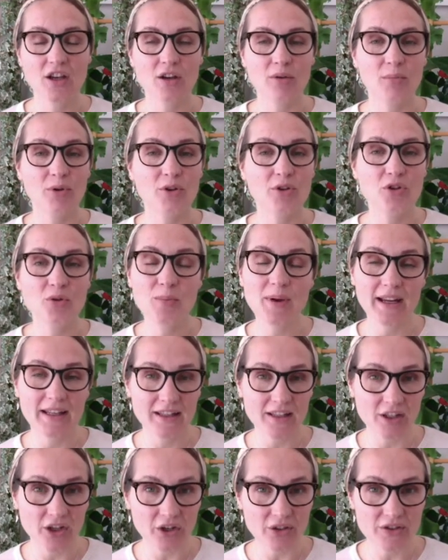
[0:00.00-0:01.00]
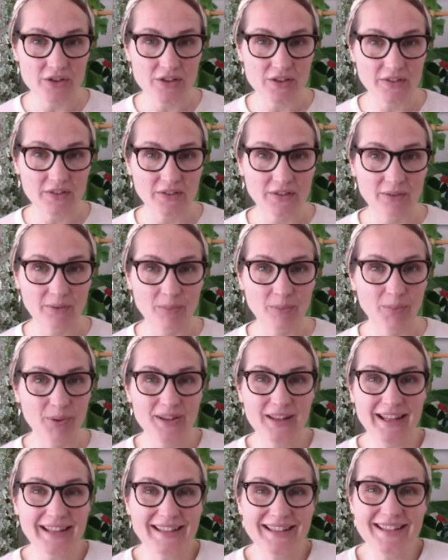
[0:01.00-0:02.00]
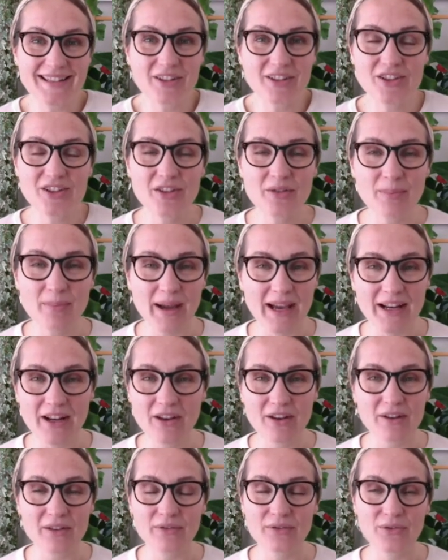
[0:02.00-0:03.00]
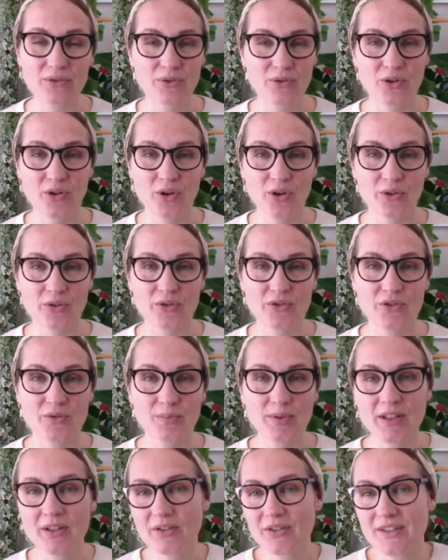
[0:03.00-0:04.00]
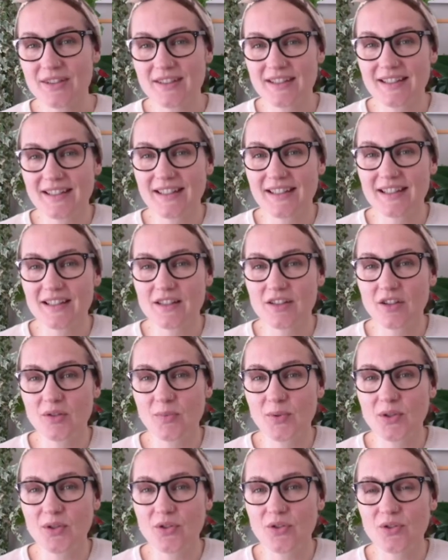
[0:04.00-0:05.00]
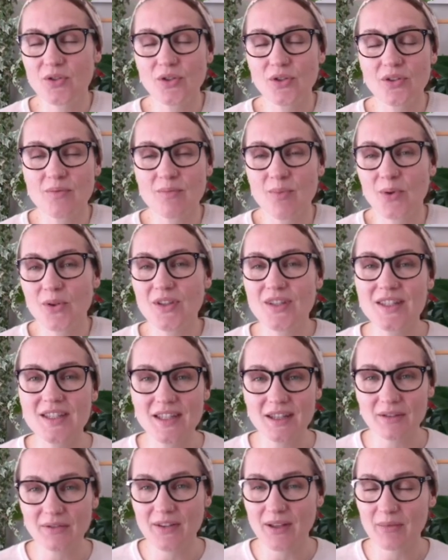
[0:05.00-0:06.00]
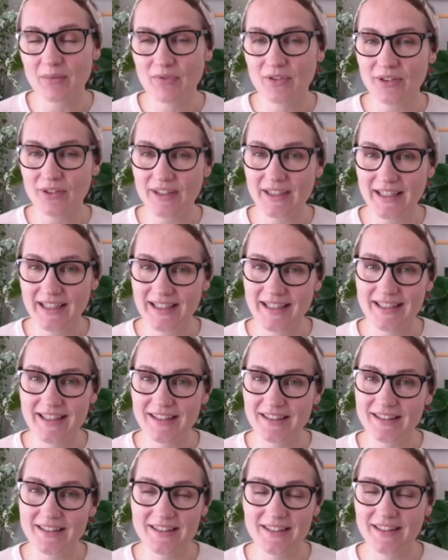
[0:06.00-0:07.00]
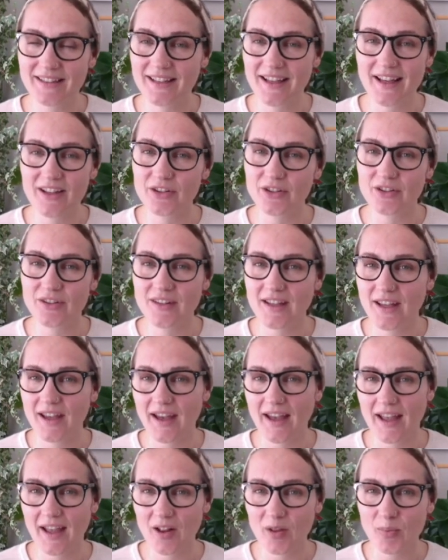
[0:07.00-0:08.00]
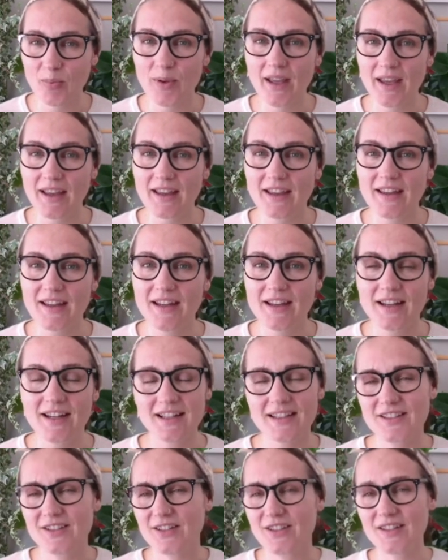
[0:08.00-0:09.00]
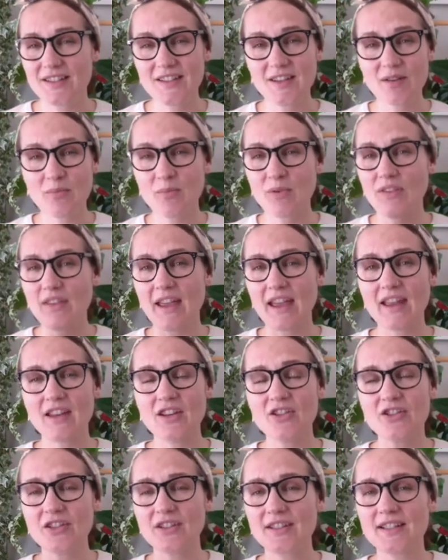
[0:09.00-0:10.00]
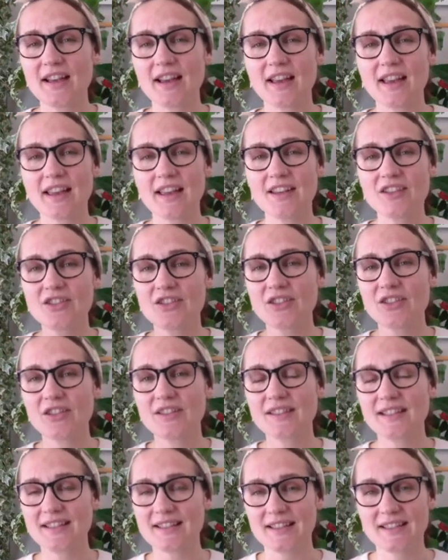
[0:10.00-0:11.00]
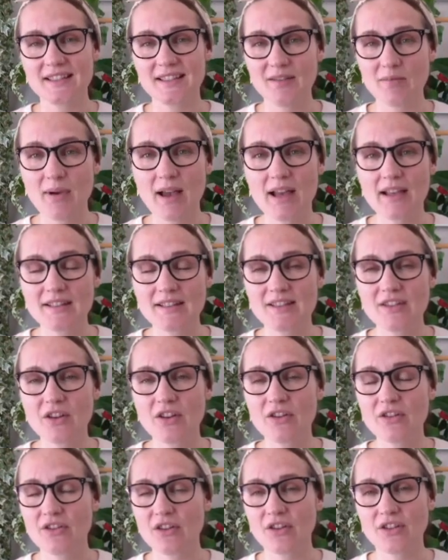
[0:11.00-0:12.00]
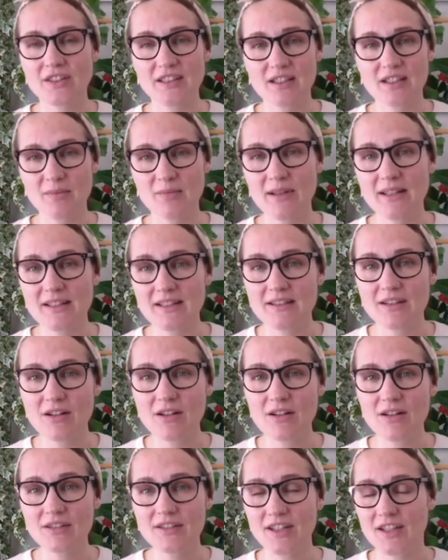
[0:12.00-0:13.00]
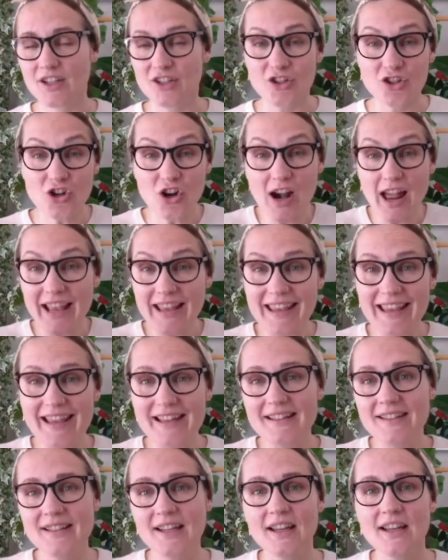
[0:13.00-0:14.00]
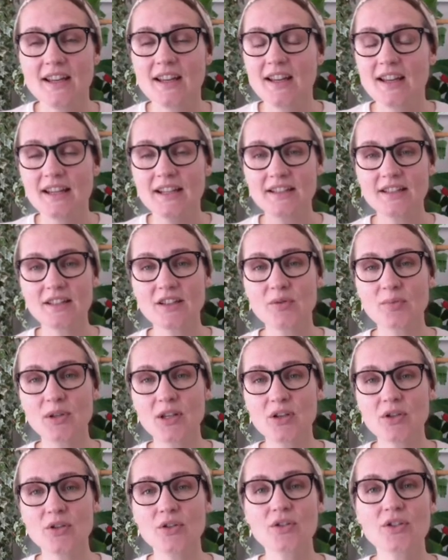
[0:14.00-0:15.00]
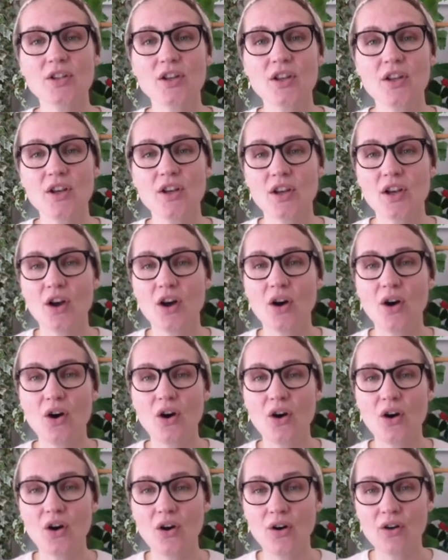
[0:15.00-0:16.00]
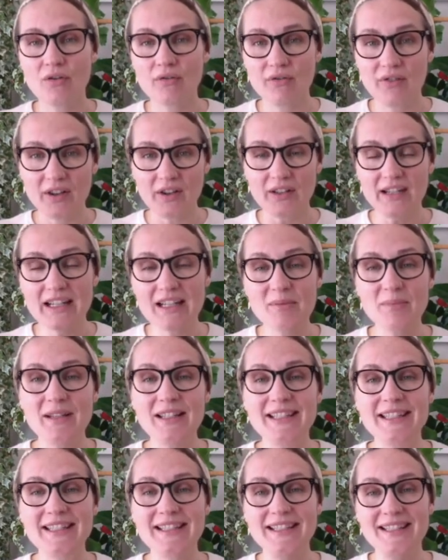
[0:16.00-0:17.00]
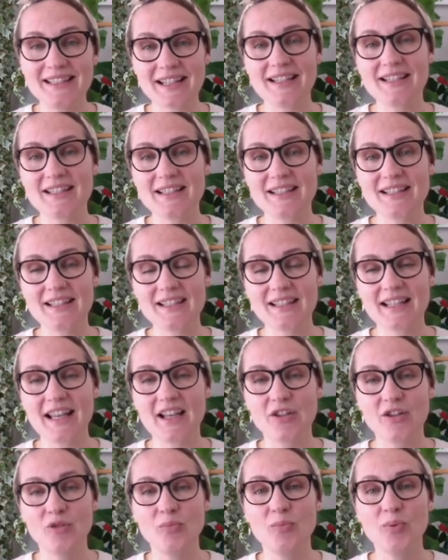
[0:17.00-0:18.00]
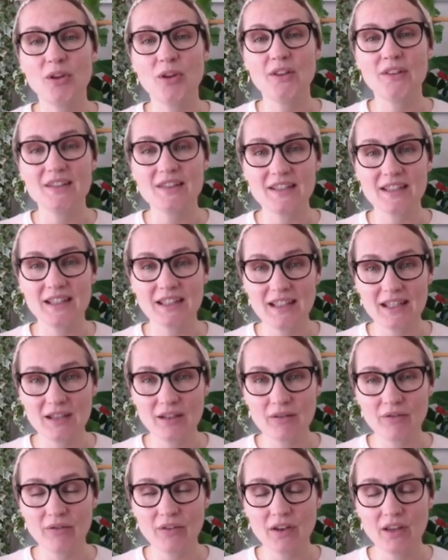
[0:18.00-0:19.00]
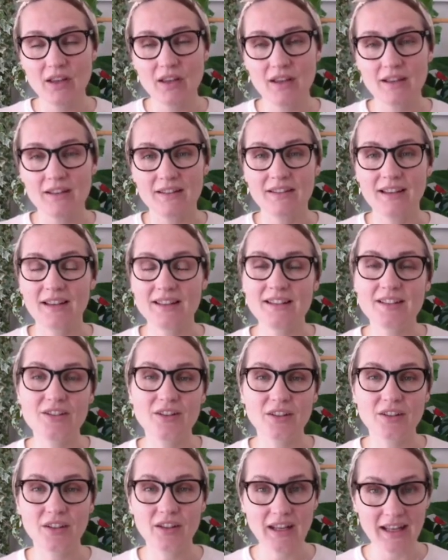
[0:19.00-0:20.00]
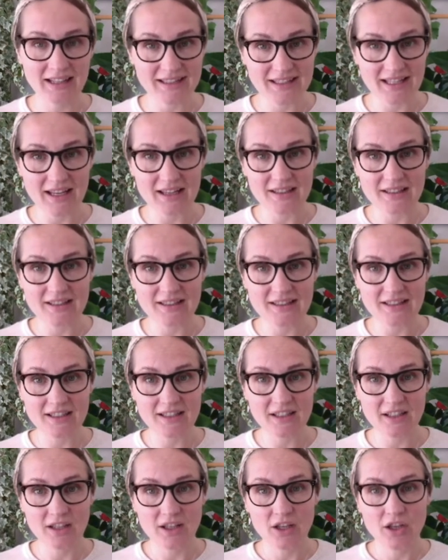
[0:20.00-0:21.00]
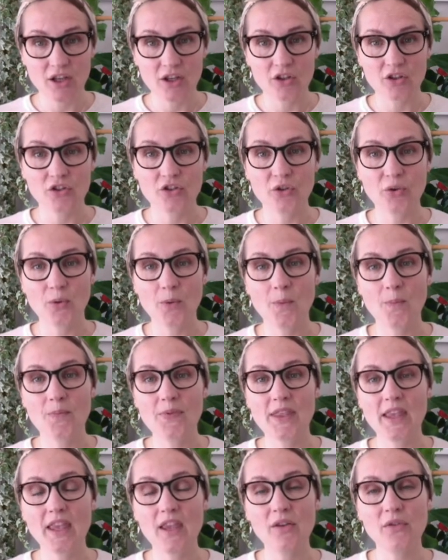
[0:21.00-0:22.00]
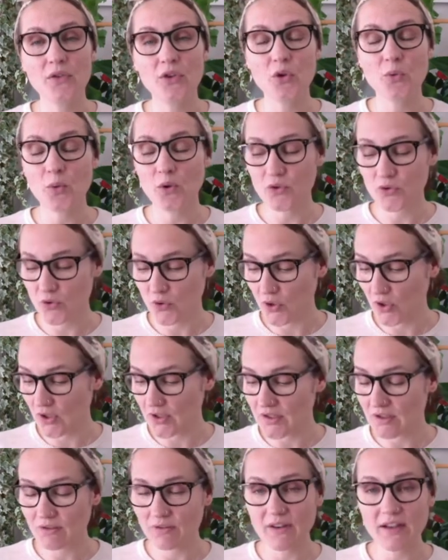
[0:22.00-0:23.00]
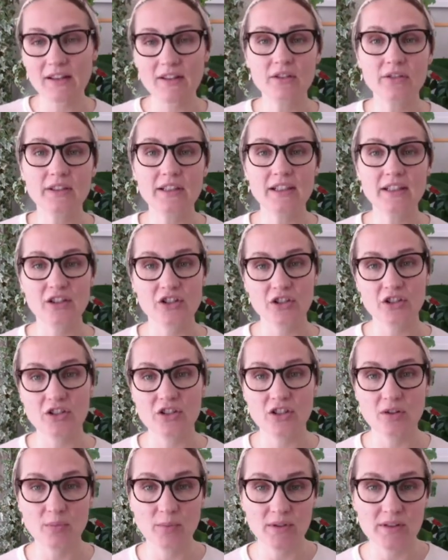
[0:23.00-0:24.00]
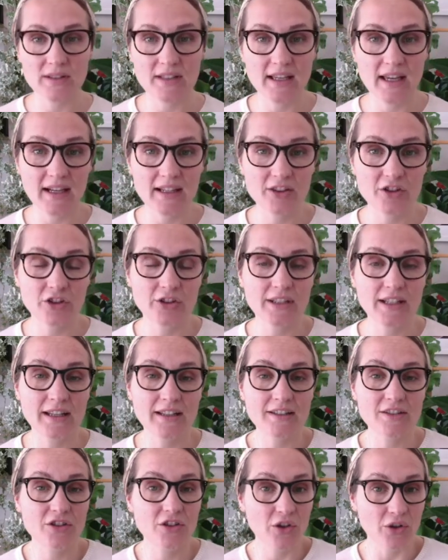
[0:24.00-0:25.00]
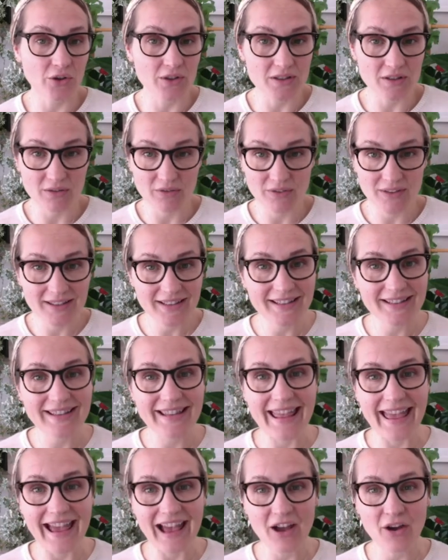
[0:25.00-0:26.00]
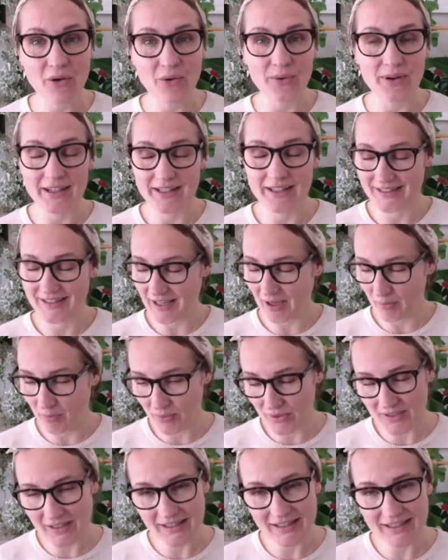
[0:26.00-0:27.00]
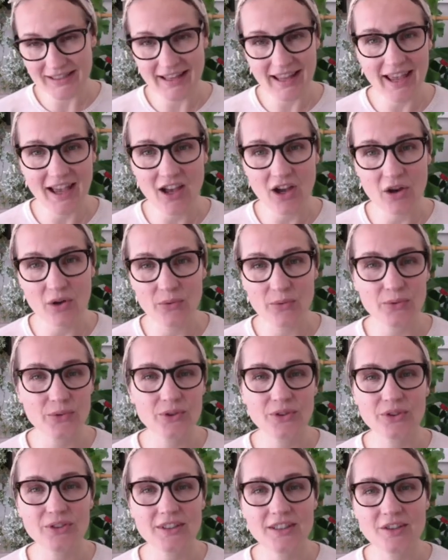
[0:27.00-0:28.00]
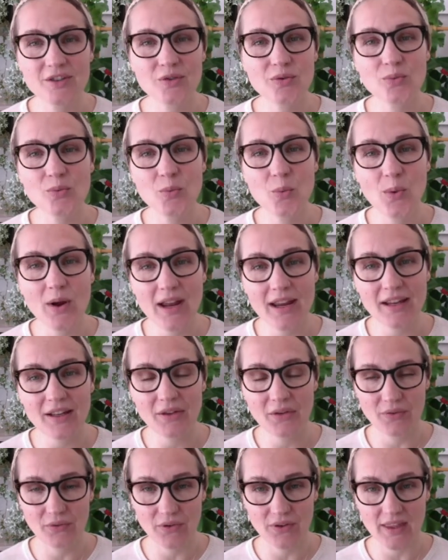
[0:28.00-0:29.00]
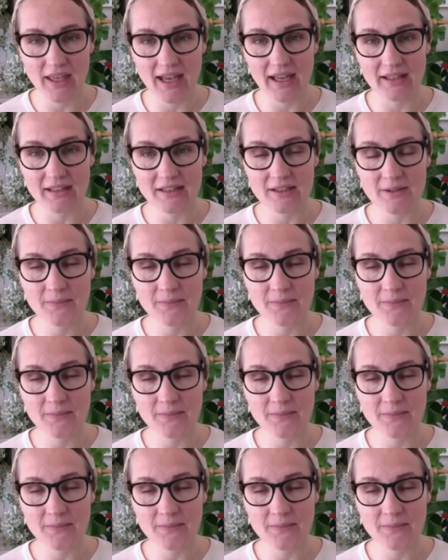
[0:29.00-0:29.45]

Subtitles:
but you might not. But that doesn't matter if you don't, because it's not because you don't perceive them very clearly that they are not there helping. It's the same with angels, archangels, ascended masters, earth elementals, dragons. It's not because our very limited senses cannot perceive that it doesn't exist. So if you want to cultivate a relationship with the Arcturians, cultivate it now. It's happening now. You don't need to wait for that.